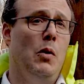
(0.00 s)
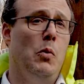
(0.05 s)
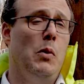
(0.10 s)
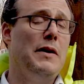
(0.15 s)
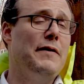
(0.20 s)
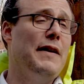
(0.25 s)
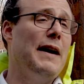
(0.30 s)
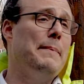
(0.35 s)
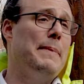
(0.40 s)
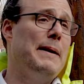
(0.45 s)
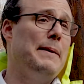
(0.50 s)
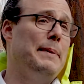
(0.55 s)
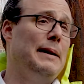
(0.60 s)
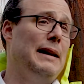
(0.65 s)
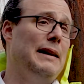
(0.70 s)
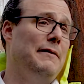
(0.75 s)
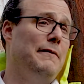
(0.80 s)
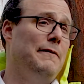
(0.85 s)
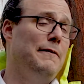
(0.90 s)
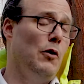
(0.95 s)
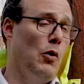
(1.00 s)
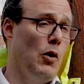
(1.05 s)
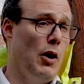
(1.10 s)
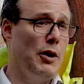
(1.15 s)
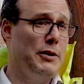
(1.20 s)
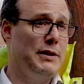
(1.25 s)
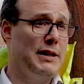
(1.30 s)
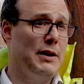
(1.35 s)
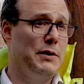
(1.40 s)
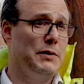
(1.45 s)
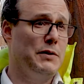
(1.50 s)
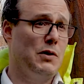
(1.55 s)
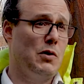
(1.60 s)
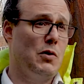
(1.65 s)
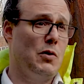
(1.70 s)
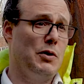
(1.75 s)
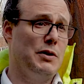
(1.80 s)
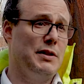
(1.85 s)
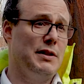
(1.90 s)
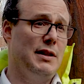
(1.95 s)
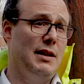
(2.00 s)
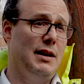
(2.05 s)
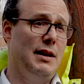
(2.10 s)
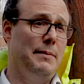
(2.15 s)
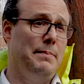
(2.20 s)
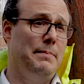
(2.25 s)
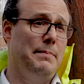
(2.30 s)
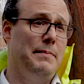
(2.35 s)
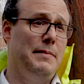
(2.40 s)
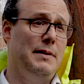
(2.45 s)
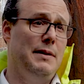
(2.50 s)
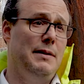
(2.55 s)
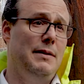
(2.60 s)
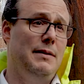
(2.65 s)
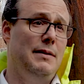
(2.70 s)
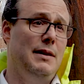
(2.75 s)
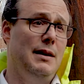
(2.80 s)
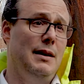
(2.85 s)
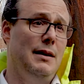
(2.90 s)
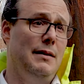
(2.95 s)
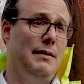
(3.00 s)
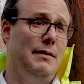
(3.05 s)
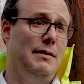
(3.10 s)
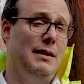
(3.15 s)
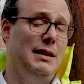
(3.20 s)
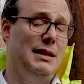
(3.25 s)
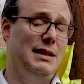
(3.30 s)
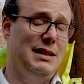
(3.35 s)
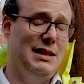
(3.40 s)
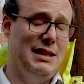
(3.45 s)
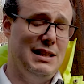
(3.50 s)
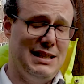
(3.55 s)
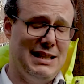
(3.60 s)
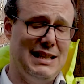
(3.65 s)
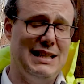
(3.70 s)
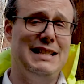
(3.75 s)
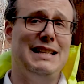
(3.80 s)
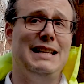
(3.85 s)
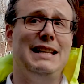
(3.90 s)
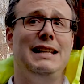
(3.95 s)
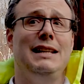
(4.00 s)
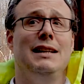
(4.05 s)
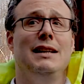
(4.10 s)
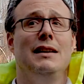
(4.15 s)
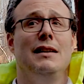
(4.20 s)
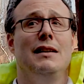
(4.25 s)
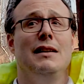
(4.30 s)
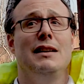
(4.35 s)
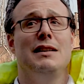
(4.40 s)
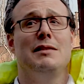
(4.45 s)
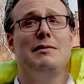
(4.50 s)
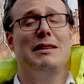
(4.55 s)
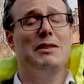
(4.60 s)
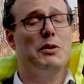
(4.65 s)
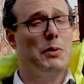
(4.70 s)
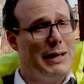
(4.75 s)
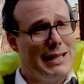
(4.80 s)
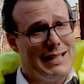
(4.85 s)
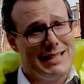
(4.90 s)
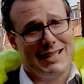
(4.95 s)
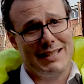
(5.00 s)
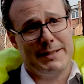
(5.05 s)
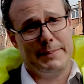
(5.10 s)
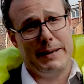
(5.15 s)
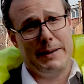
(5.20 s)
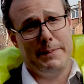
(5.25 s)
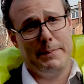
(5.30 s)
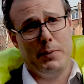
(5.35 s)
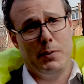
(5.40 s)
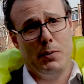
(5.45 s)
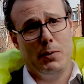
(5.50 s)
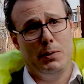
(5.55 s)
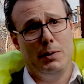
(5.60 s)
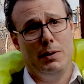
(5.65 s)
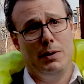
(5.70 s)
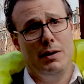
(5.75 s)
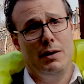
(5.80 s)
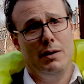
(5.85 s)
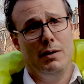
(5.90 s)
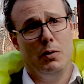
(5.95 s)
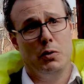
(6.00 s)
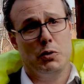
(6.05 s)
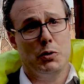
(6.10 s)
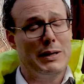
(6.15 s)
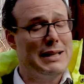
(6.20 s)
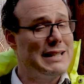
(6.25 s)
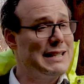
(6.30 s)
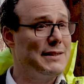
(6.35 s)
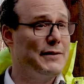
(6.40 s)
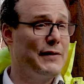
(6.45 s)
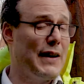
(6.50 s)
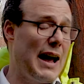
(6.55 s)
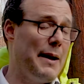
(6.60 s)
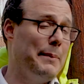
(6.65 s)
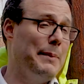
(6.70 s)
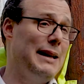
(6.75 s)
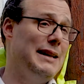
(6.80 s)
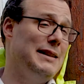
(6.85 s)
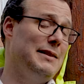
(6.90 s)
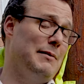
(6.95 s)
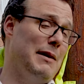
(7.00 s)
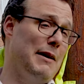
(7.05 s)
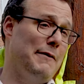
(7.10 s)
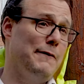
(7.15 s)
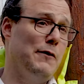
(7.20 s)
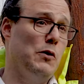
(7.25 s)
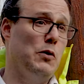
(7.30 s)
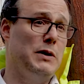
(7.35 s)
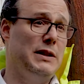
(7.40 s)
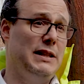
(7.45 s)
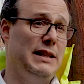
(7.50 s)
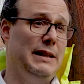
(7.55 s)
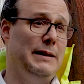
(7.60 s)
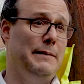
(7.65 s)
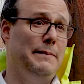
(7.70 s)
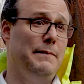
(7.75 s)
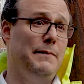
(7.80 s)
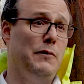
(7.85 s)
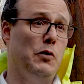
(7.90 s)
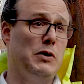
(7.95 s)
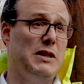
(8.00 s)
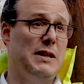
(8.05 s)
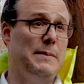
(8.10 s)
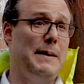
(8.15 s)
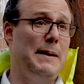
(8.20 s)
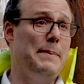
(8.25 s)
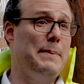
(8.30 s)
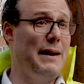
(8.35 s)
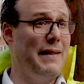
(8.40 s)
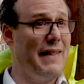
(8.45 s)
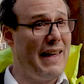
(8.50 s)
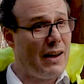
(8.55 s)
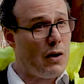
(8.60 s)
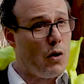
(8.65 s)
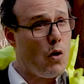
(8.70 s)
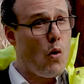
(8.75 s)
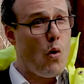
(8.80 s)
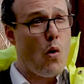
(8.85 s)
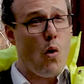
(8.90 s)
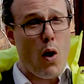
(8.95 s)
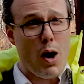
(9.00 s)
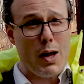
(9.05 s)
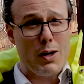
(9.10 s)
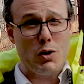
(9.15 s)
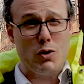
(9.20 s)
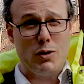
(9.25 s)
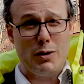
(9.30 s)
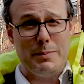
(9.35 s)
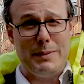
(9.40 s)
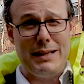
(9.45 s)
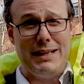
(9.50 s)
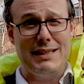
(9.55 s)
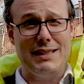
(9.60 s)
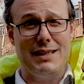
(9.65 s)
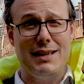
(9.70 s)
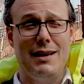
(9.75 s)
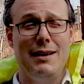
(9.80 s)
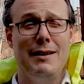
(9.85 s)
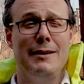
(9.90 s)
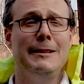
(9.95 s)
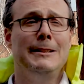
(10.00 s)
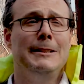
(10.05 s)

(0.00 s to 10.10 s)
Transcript: We've had people in four hotels across the the, the, the city. It's around 26 people or 26 families and around 40 40 people in that core 100 metre.